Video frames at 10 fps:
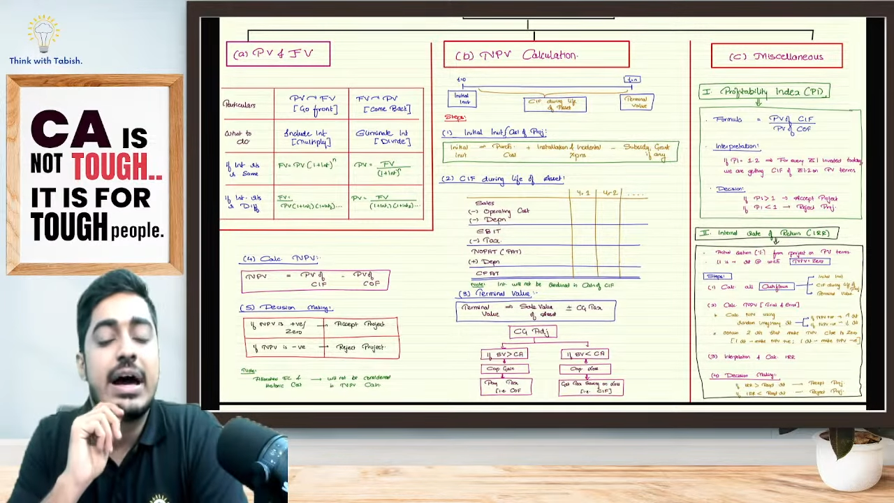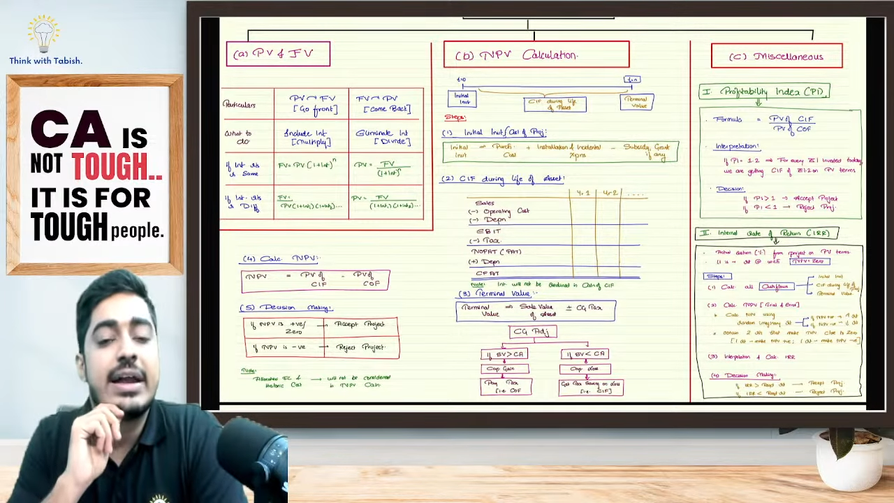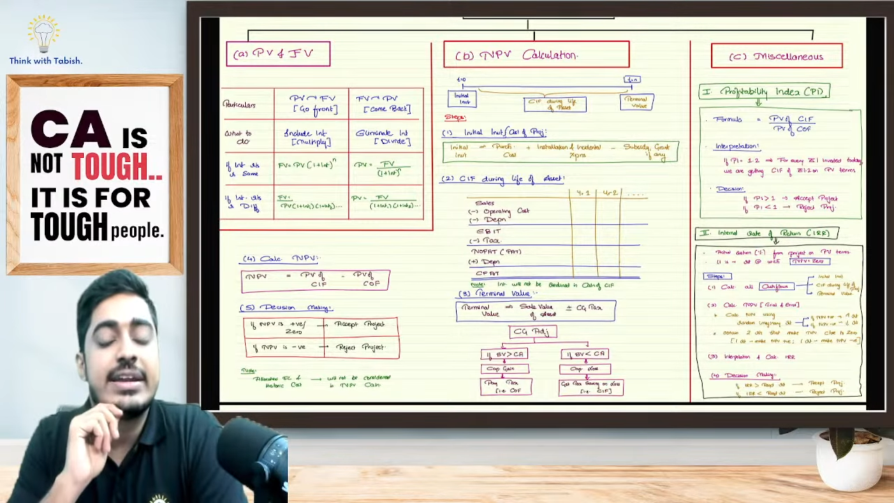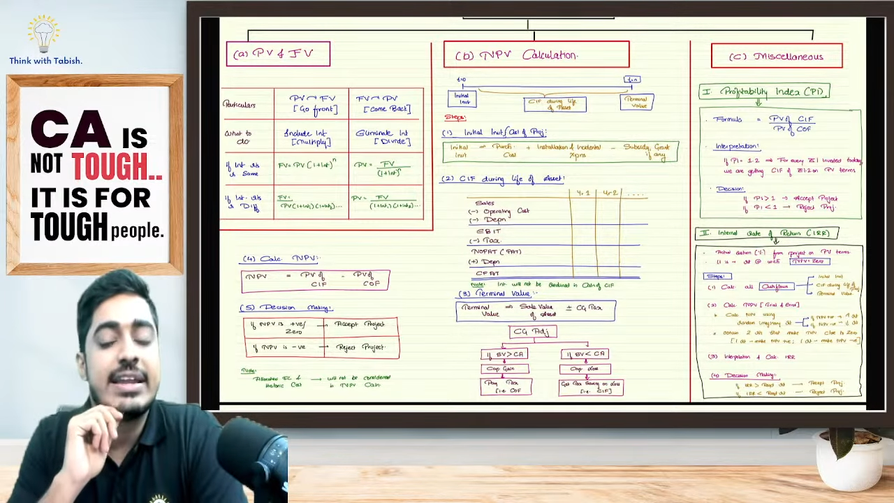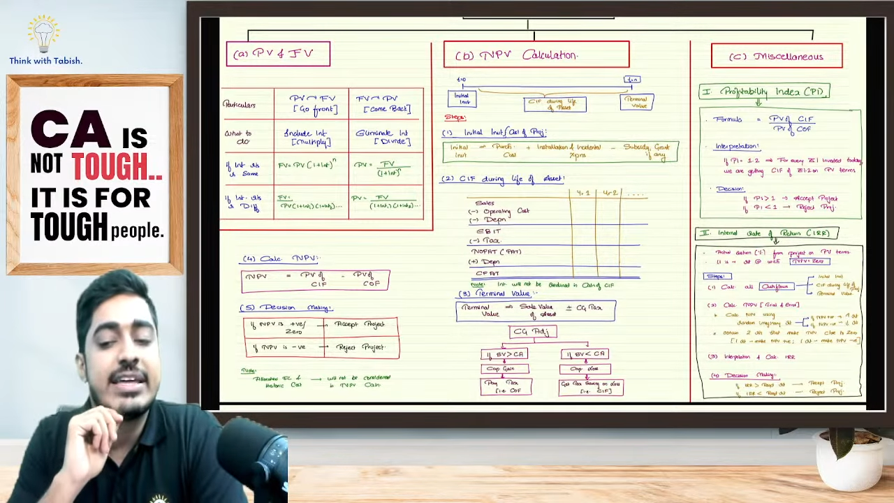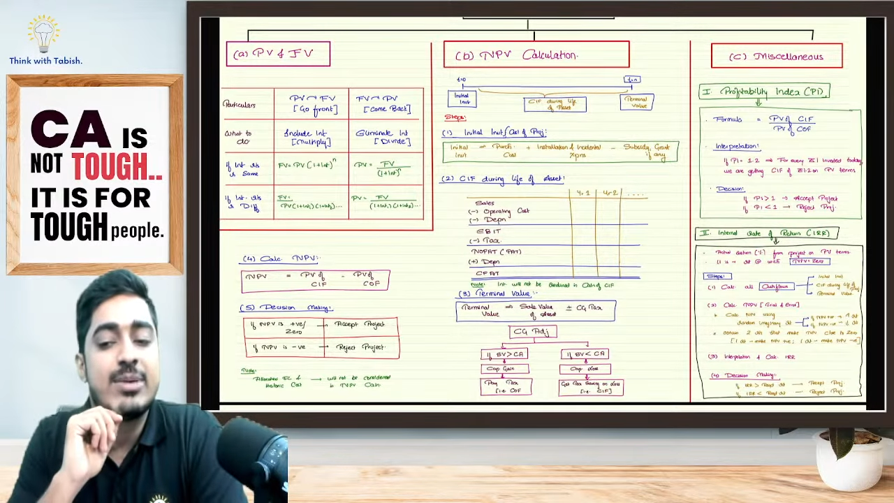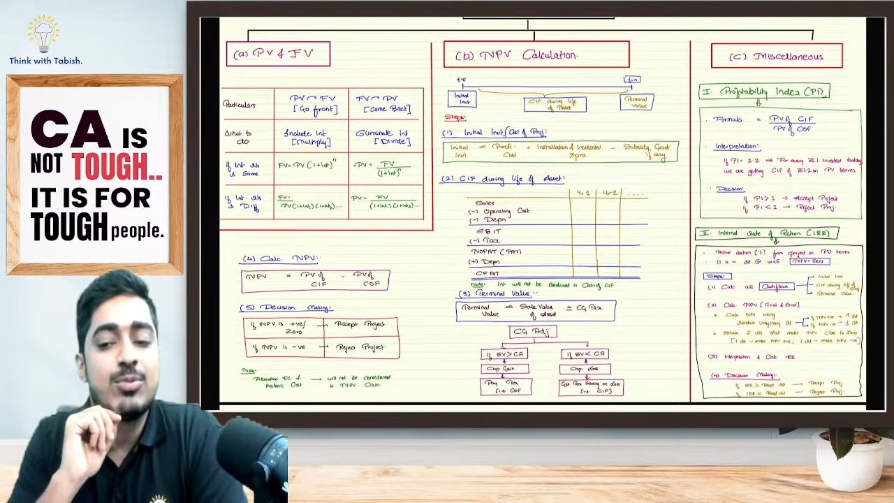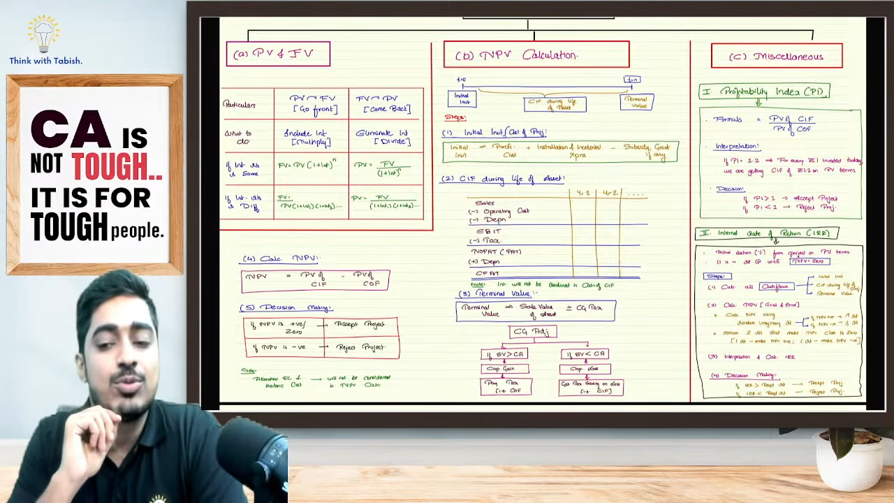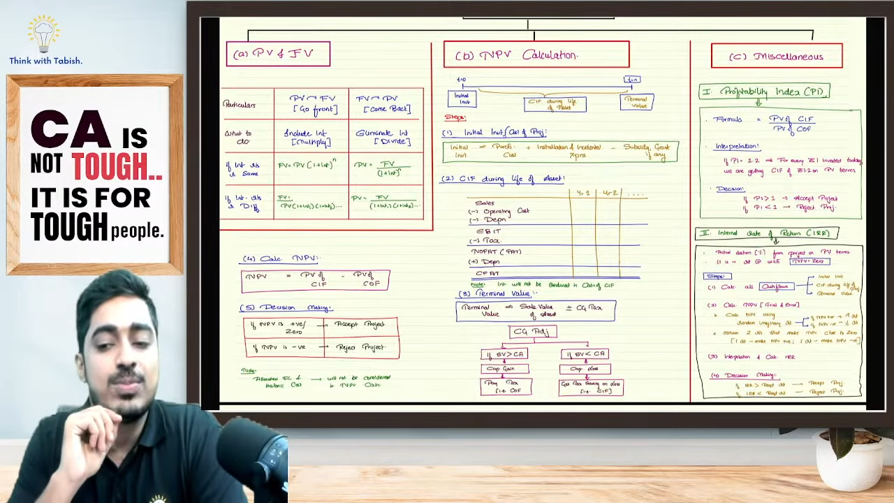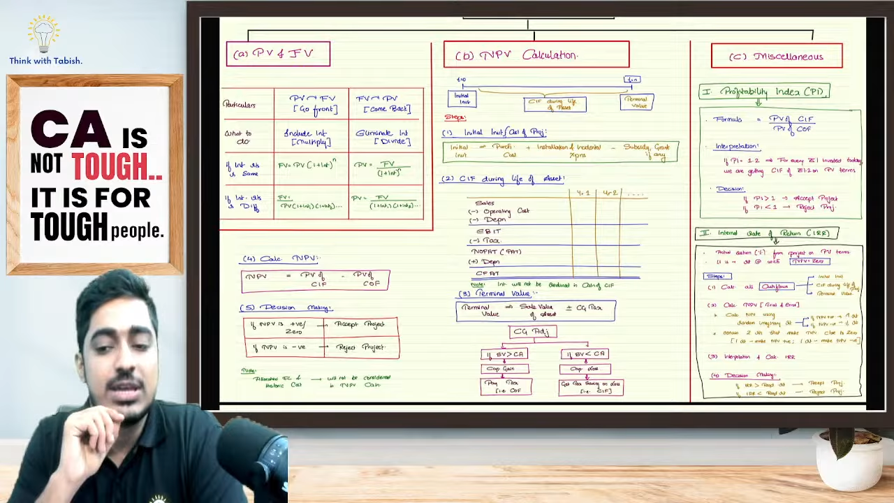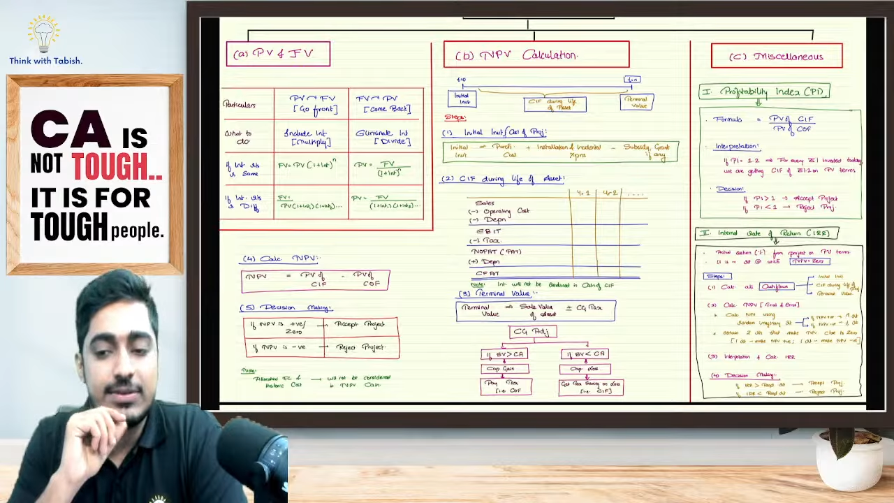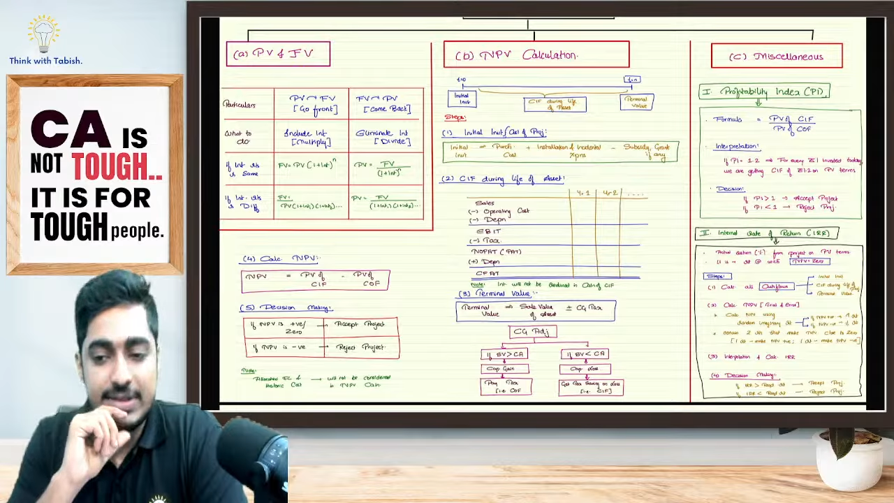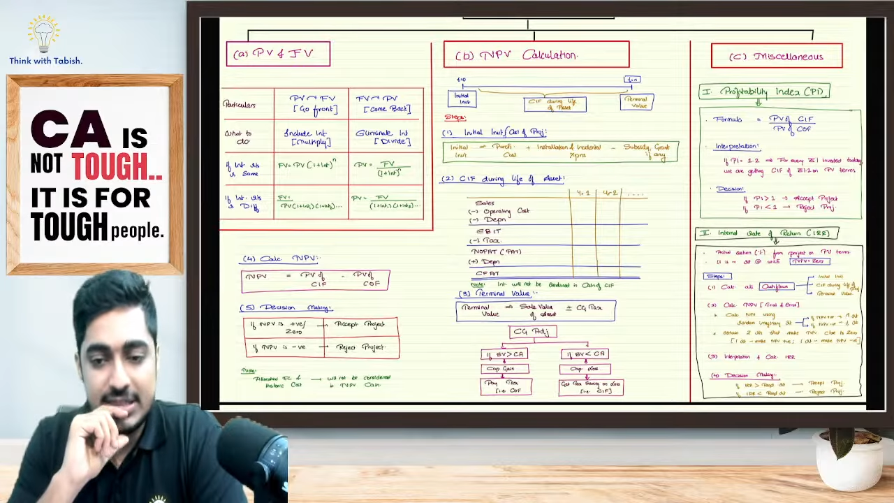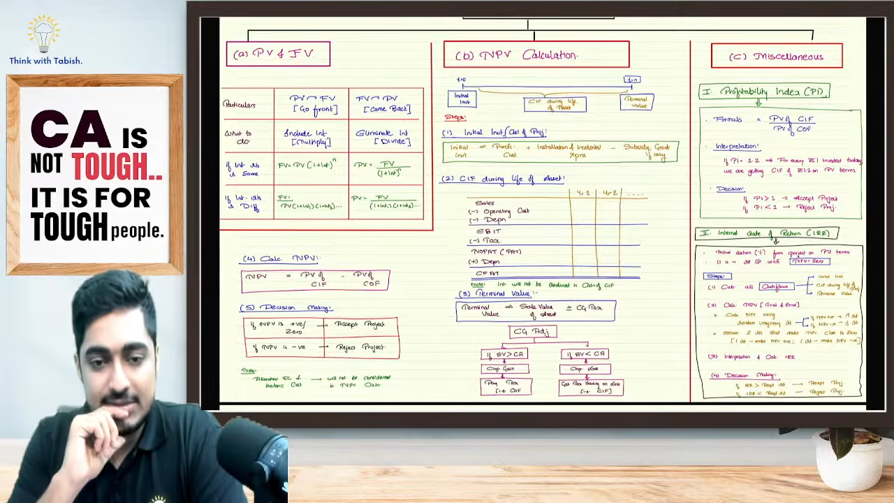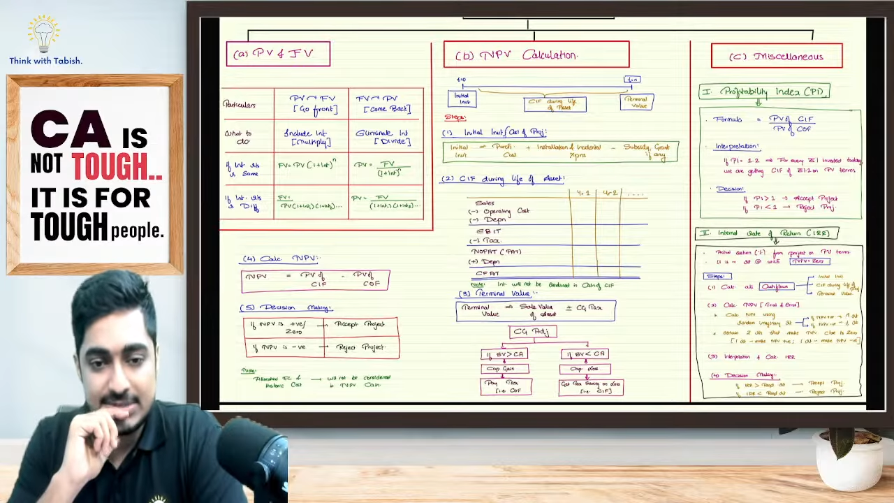our Telegram group, Think
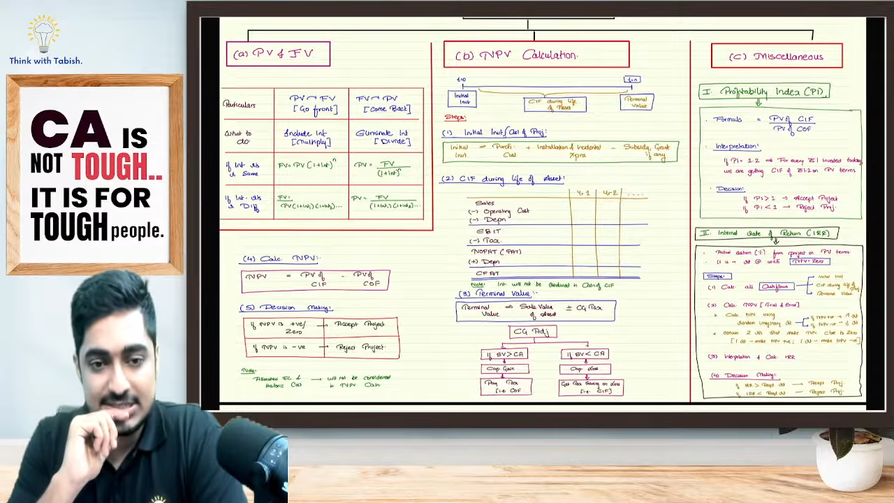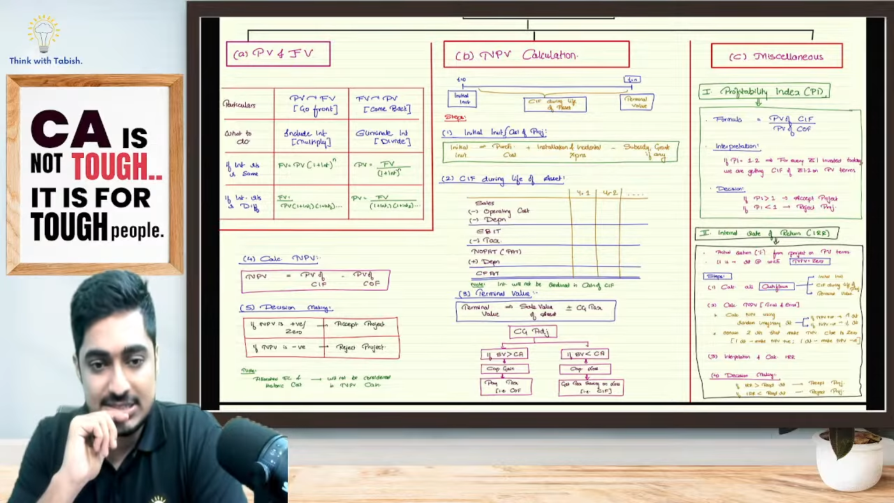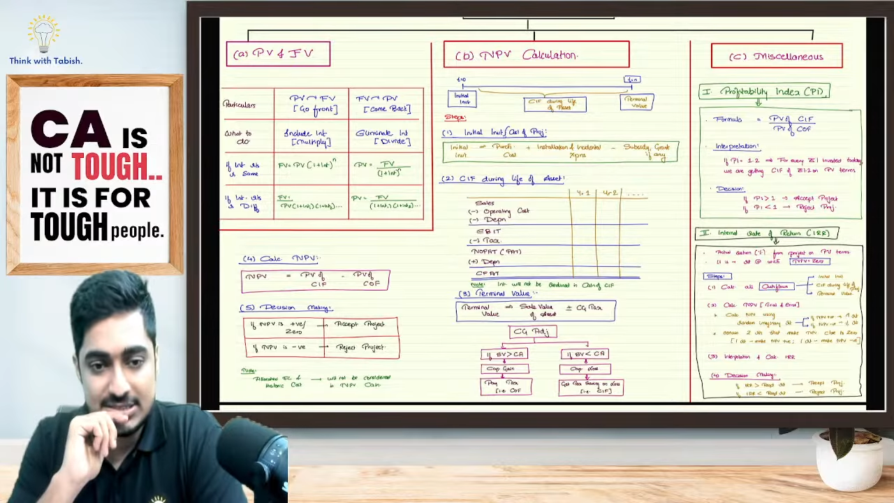with Tabish.